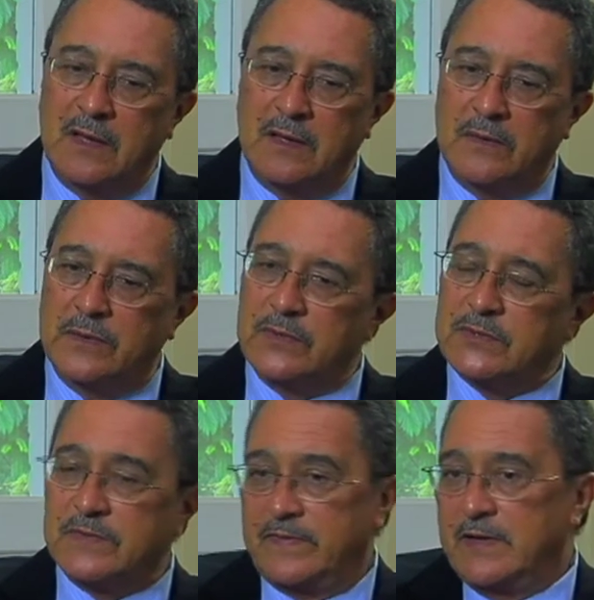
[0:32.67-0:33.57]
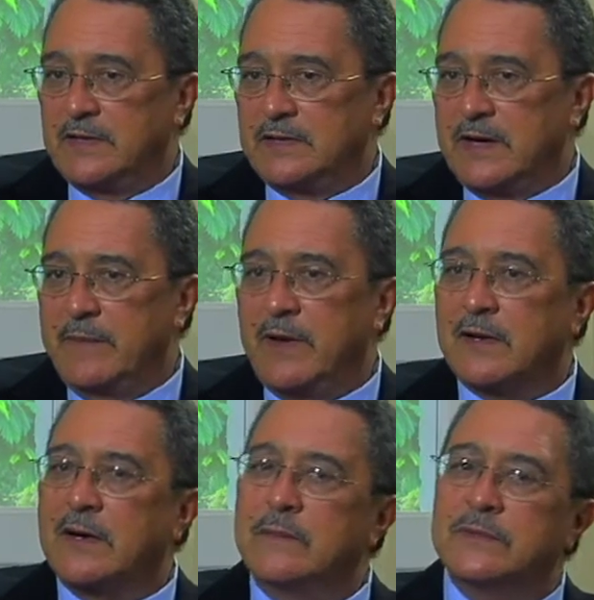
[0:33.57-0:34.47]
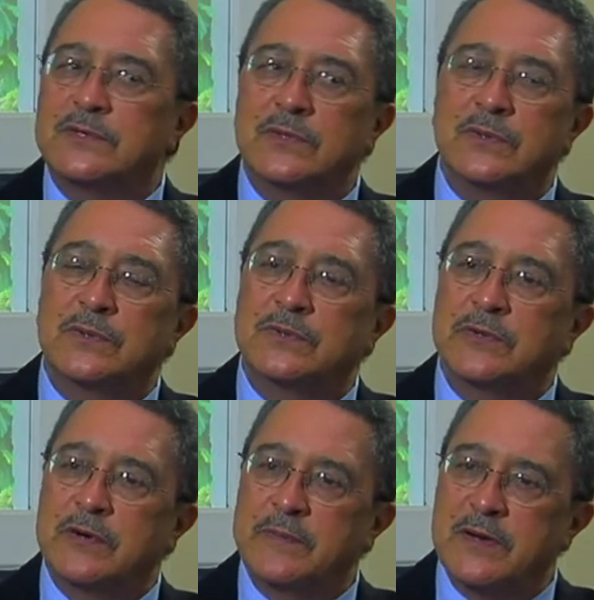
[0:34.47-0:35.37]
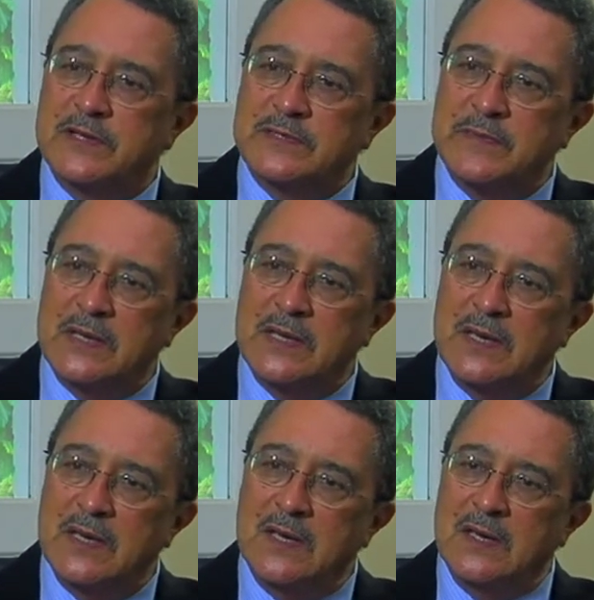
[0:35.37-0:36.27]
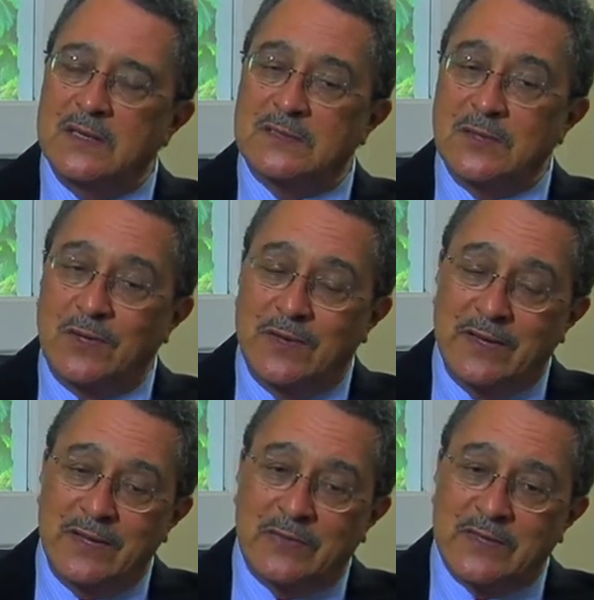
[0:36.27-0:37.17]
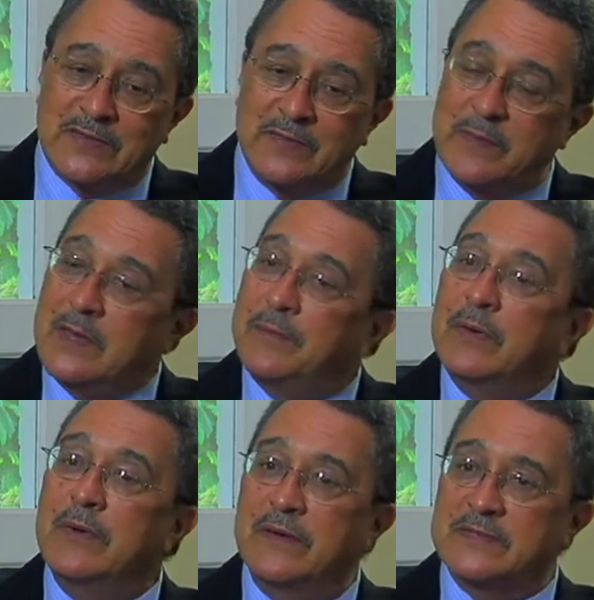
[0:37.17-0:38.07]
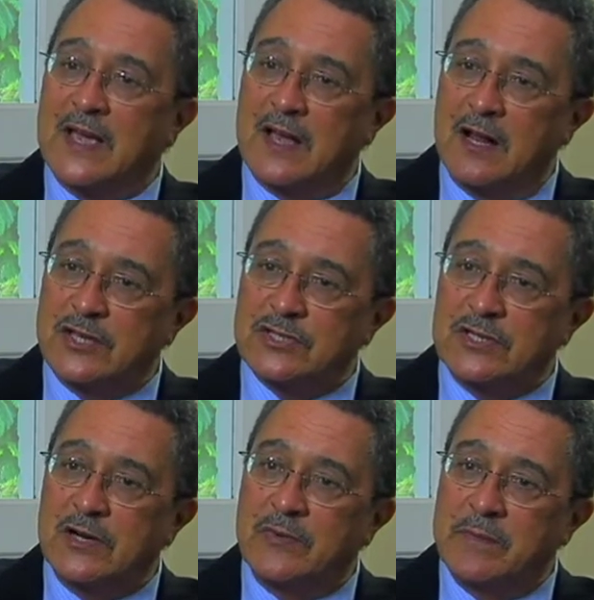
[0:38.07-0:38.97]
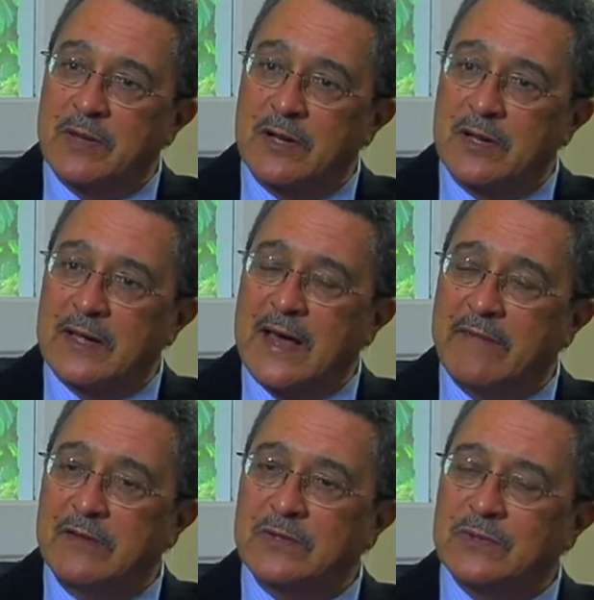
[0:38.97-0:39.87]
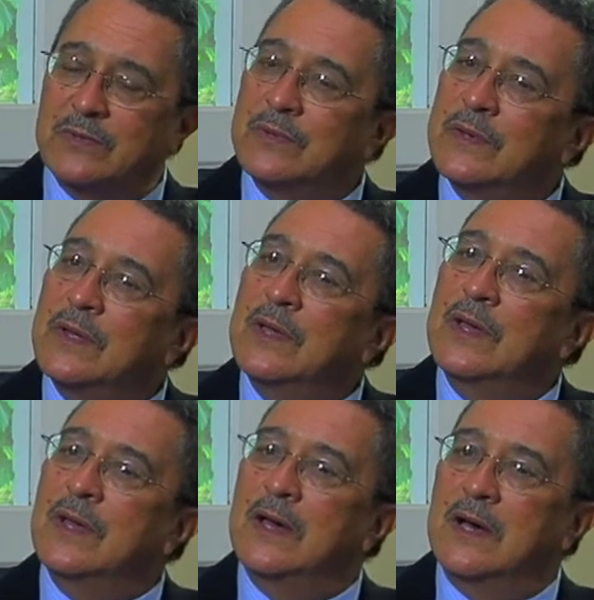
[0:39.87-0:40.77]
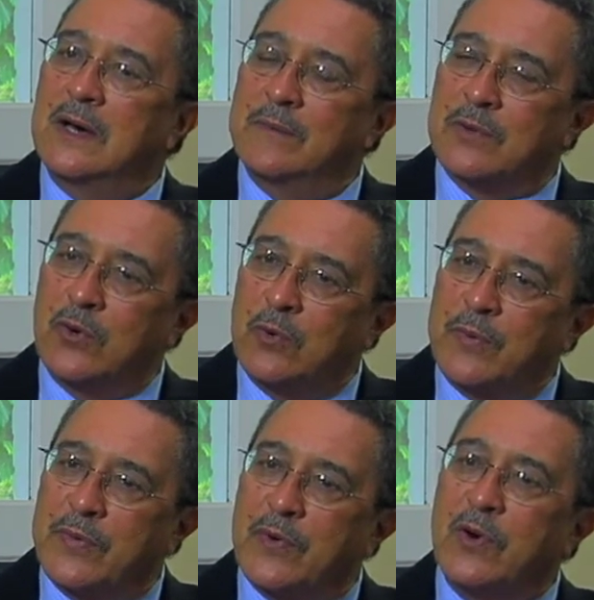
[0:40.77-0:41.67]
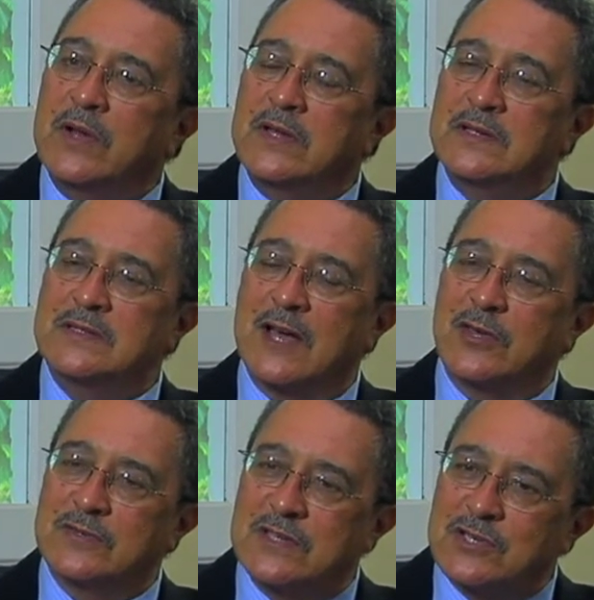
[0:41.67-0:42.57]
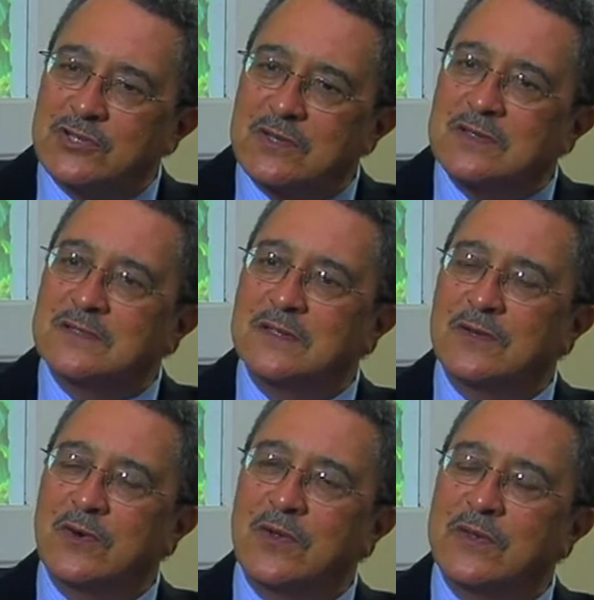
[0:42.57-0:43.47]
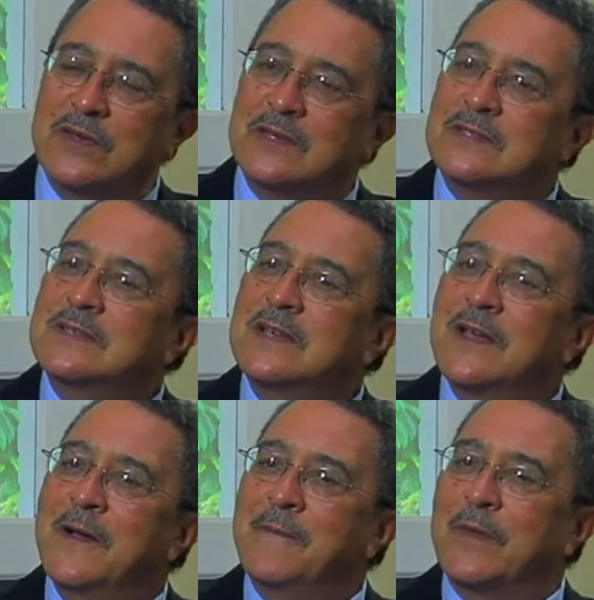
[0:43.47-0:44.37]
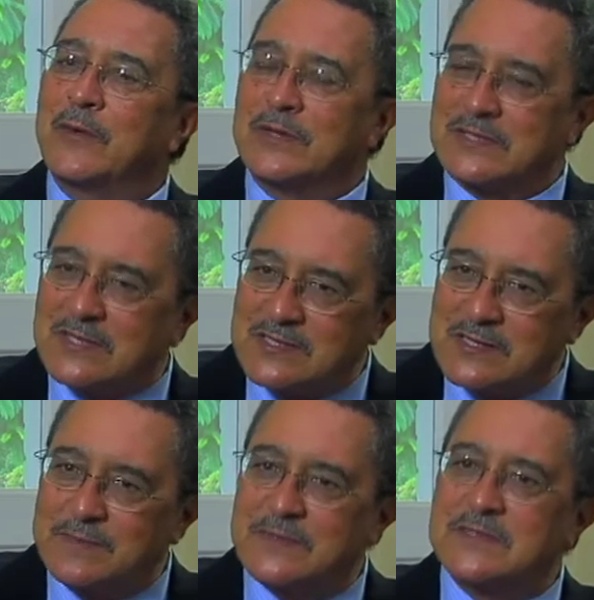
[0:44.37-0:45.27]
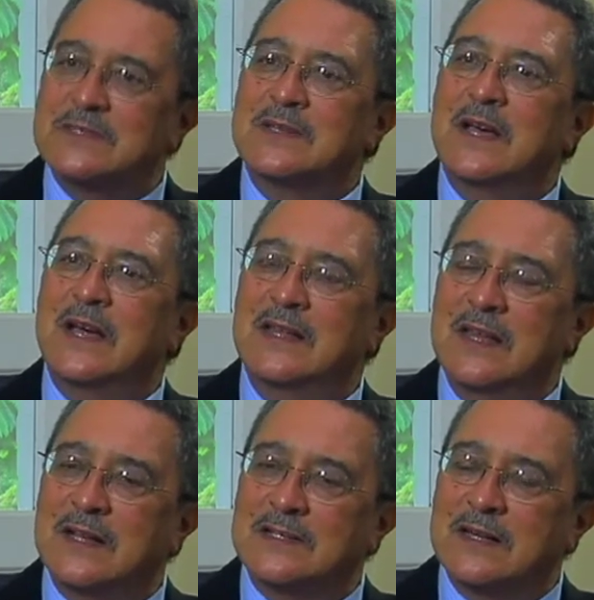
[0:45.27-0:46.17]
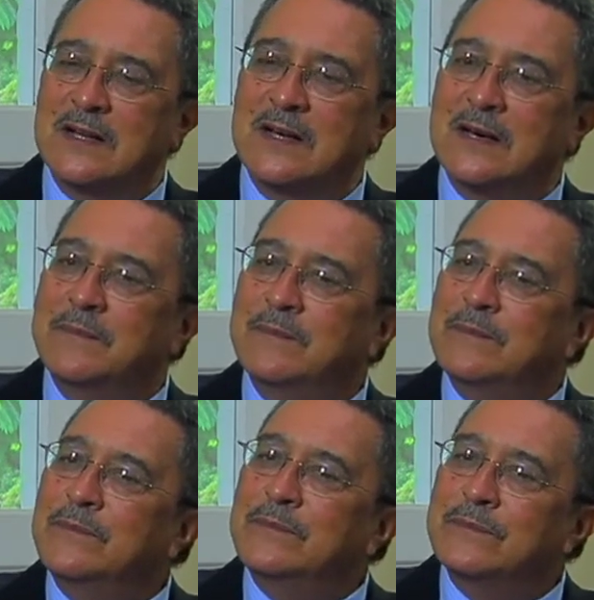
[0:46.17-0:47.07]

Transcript: There were those who felt that the time had come to, to replace me. So it was for me a period of psychological rebuilding, having to uh, cope with all these accusations and all these criticisms, and yet um,